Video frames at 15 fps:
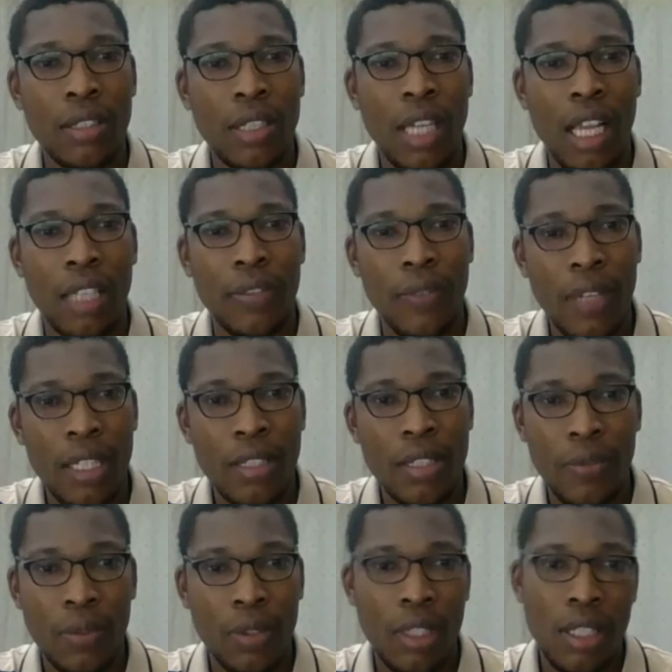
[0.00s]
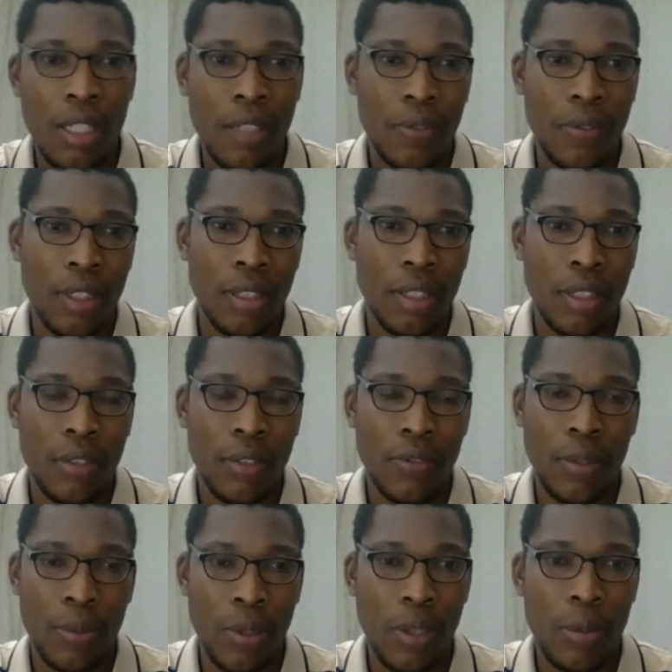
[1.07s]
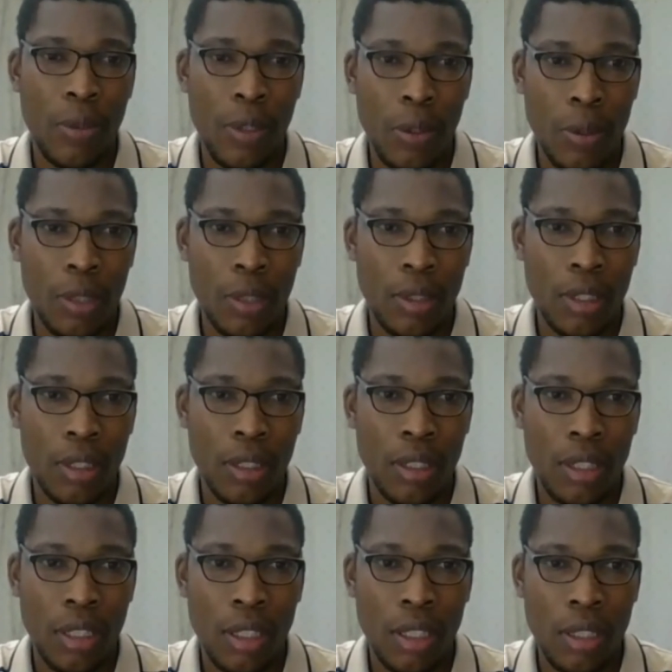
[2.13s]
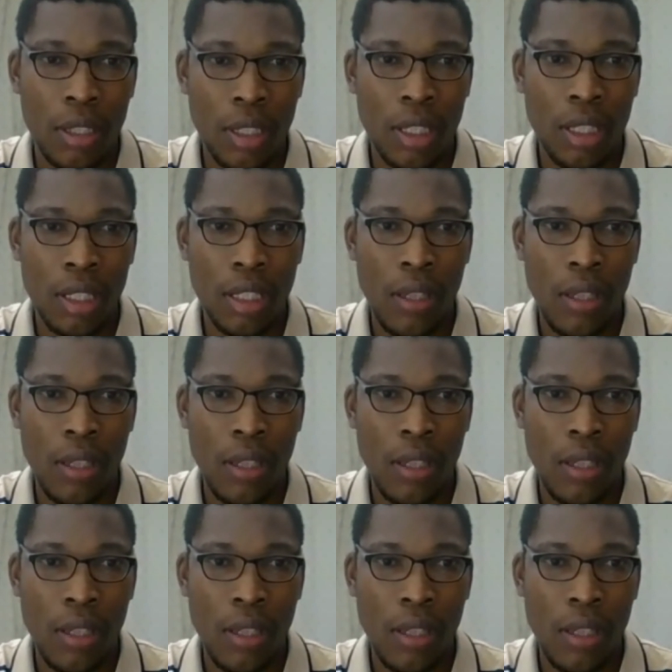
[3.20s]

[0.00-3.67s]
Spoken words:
advanced food safety from Commonwealth, okay,